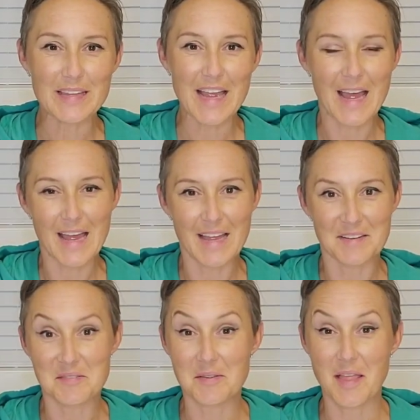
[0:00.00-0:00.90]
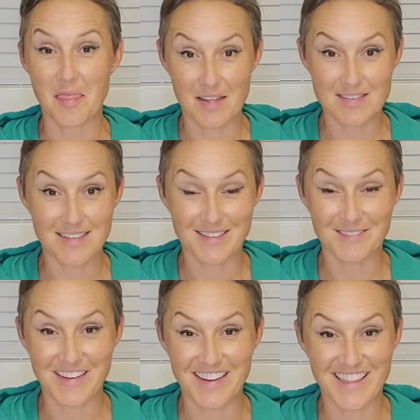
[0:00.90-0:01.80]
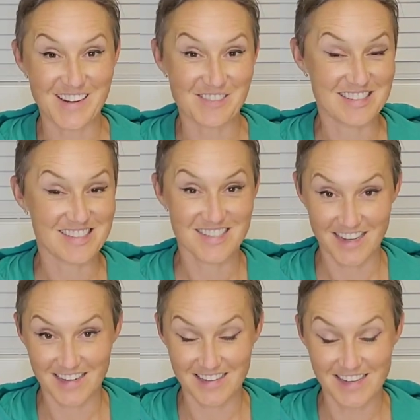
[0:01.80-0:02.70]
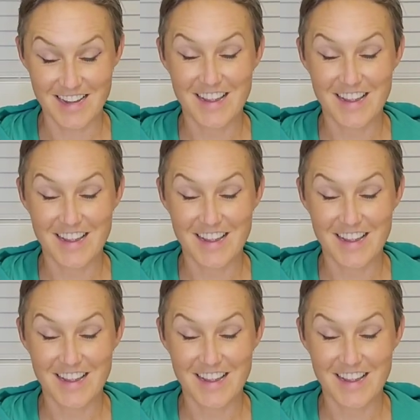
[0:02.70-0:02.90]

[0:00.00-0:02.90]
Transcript: and that signified that it was done.